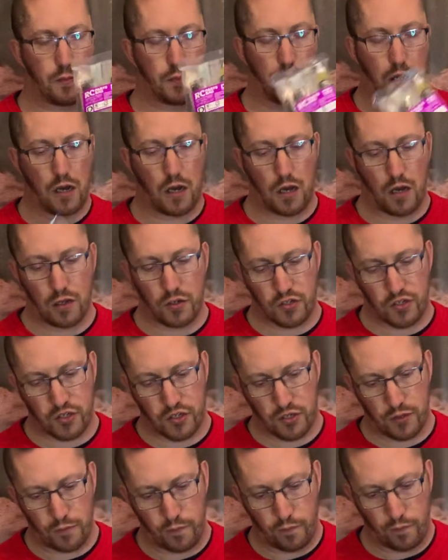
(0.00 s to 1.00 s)

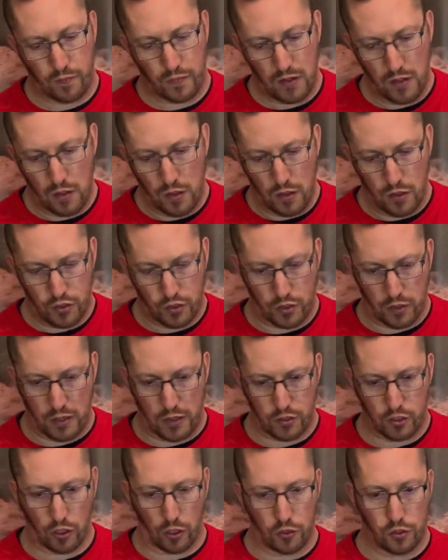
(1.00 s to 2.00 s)
parts, so
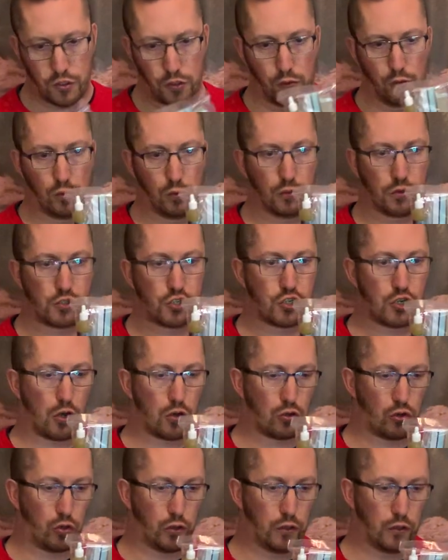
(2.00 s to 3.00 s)
it's got tools,
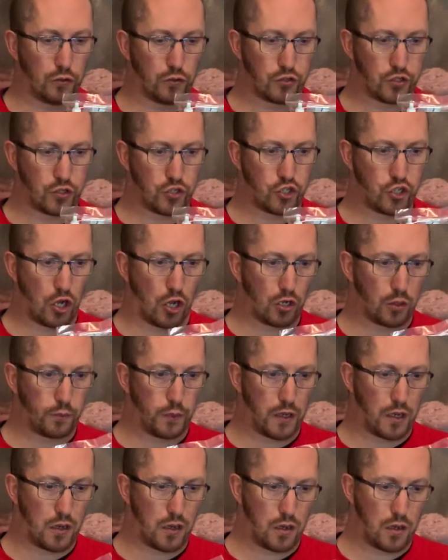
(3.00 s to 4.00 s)
shock oils and shock
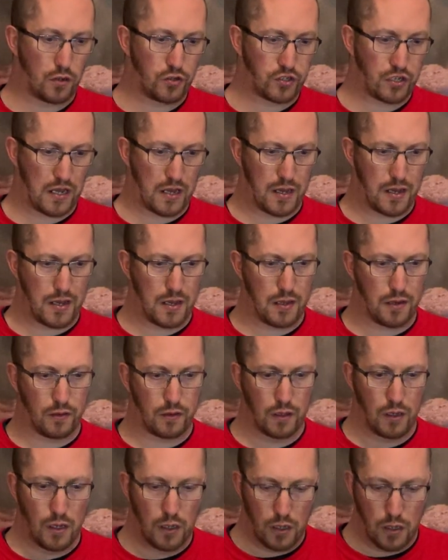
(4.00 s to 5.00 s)
parts, and
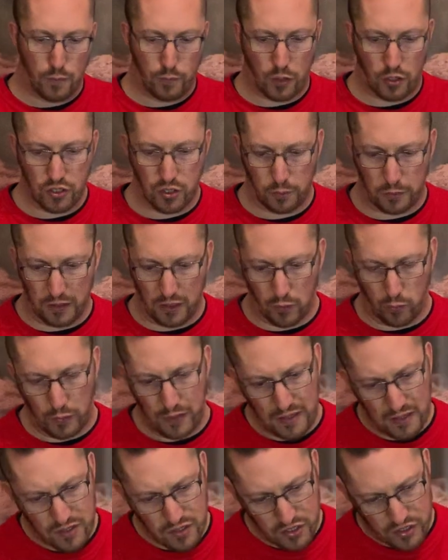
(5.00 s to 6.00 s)
possibly a
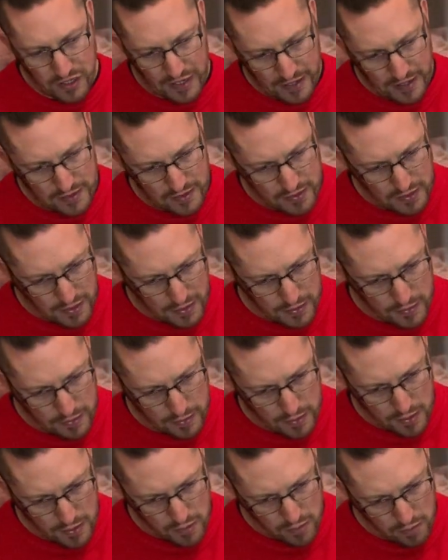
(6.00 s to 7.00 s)
wing stay, is that in
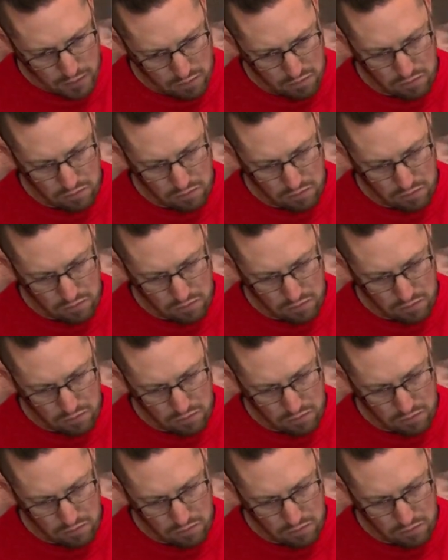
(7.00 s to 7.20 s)
there?